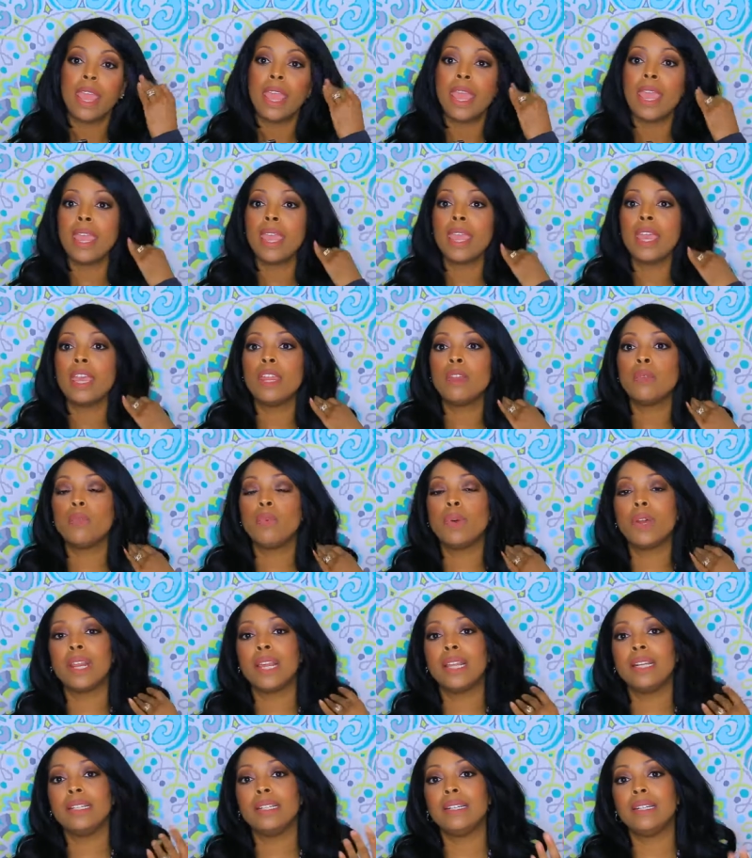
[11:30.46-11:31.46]
and
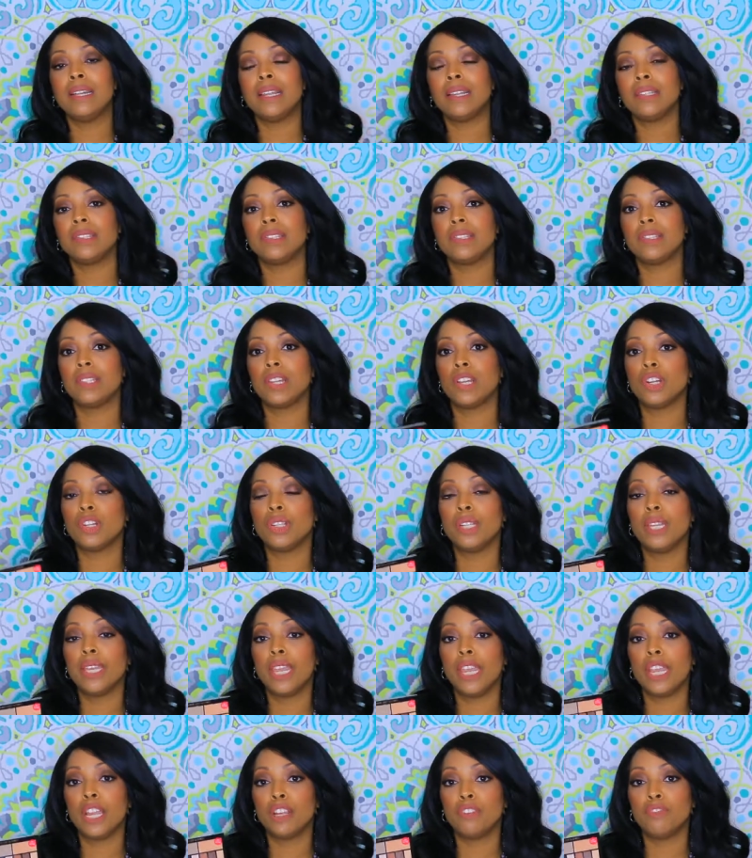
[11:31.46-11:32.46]
what I didn't necessarily
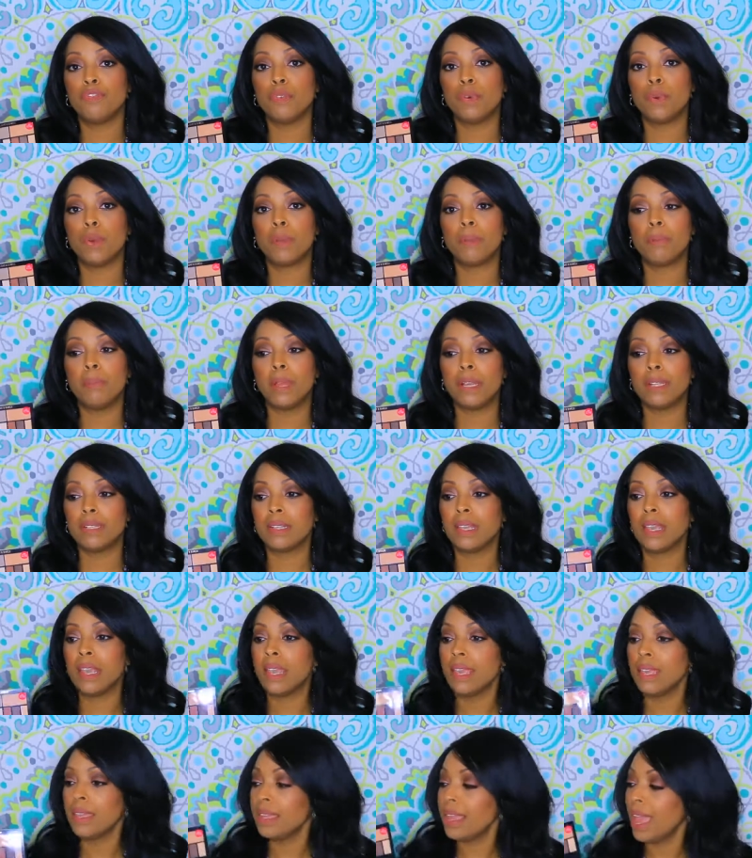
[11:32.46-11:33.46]
care for. But
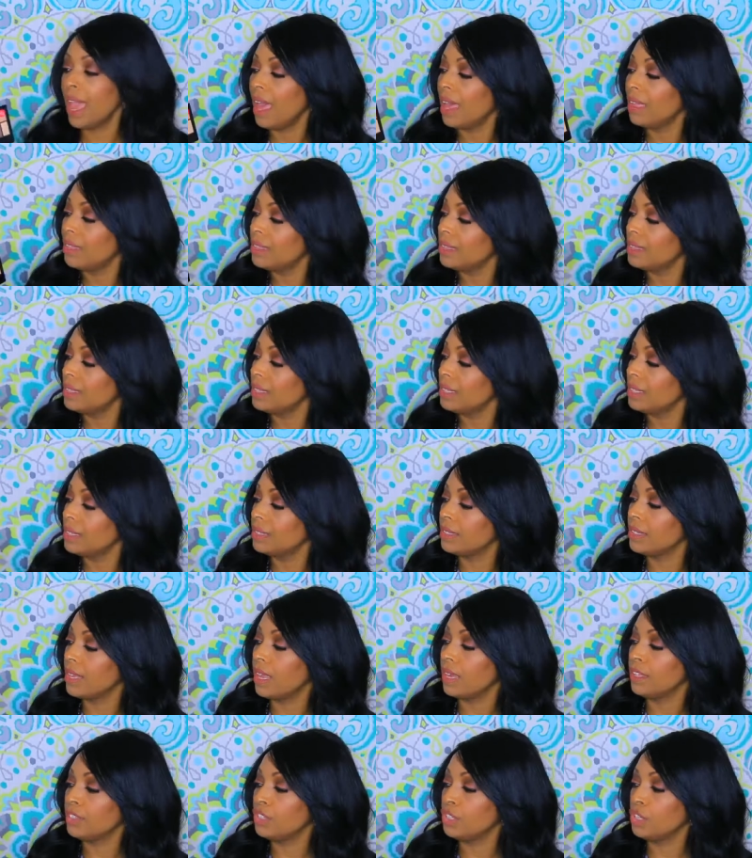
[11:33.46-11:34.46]
yeah, this is
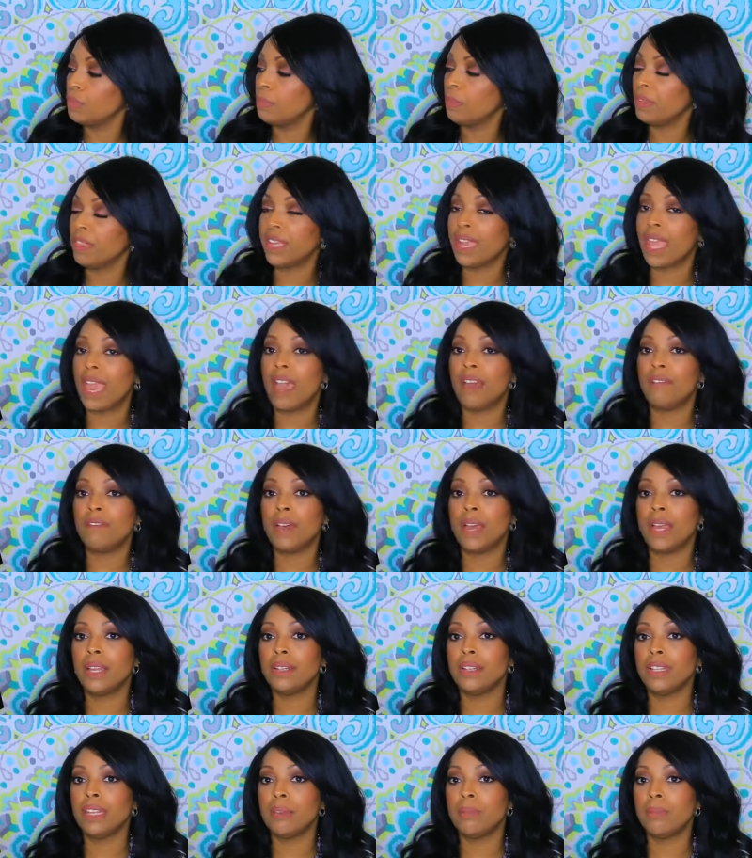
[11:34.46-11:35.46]
a dupe of the Kat
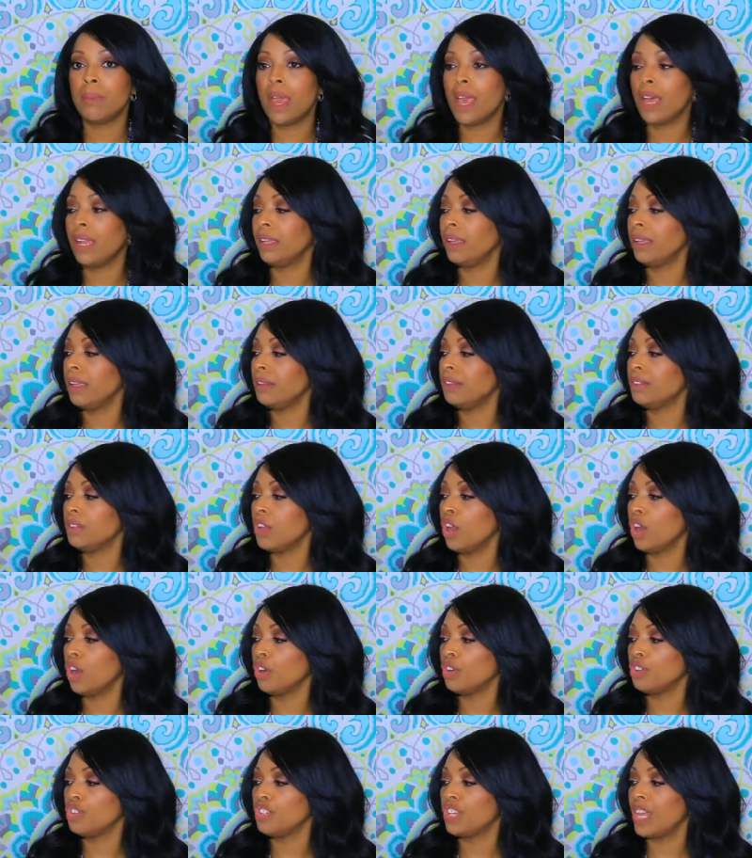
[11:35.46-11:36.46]
Von D palette,
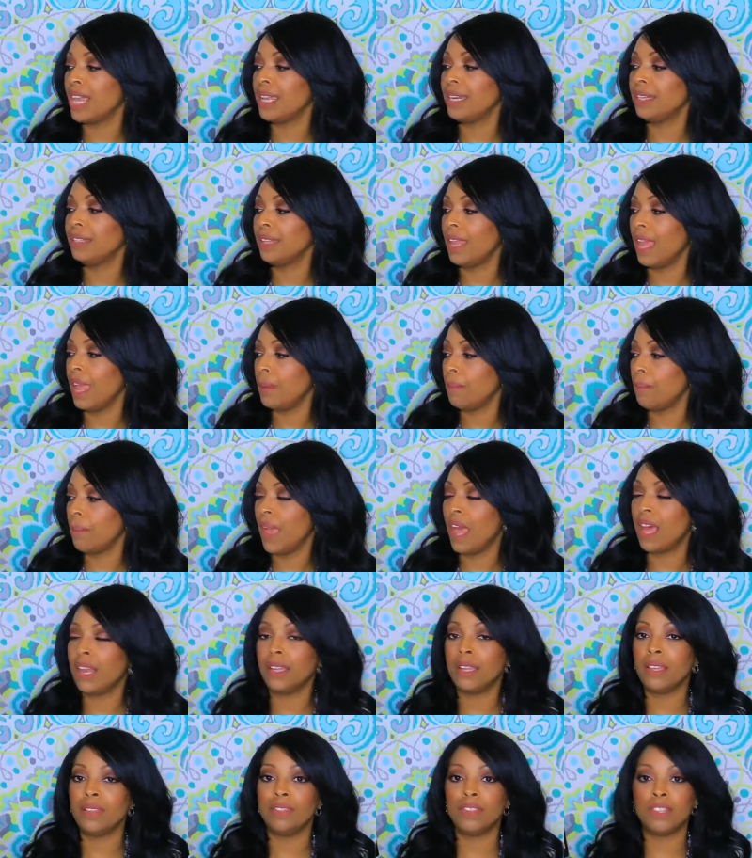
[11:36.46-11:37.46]
her Shade and Light
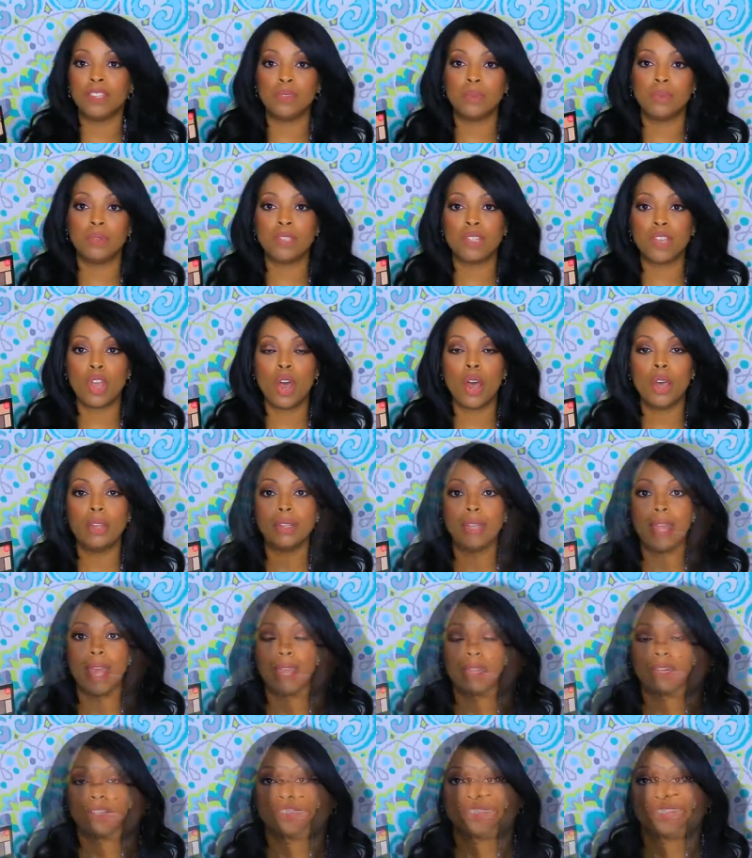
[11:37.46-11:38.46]
palette, and this one's called
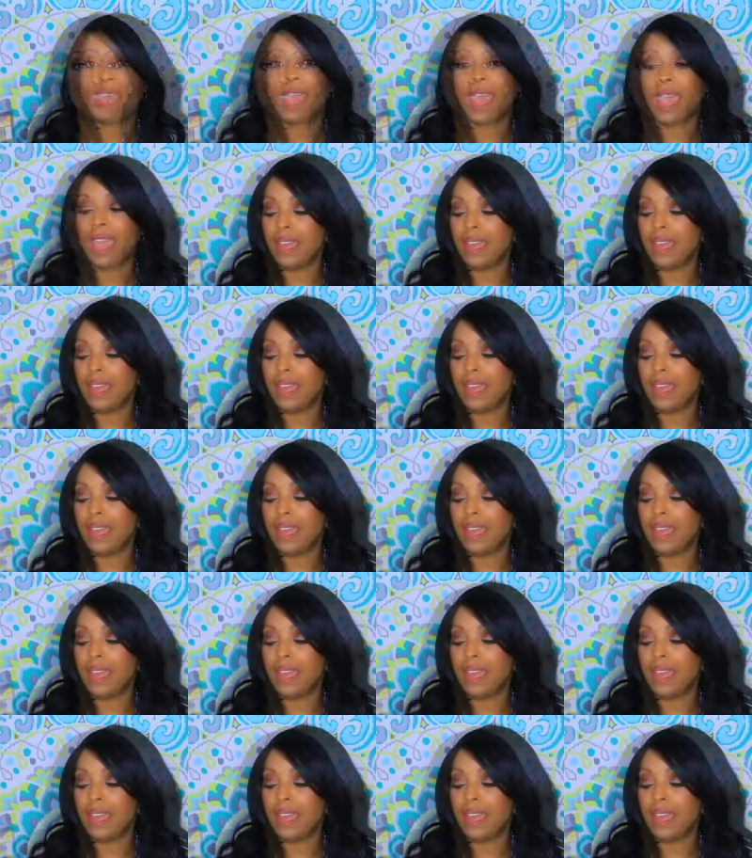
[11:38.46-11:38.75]
Light and Shade.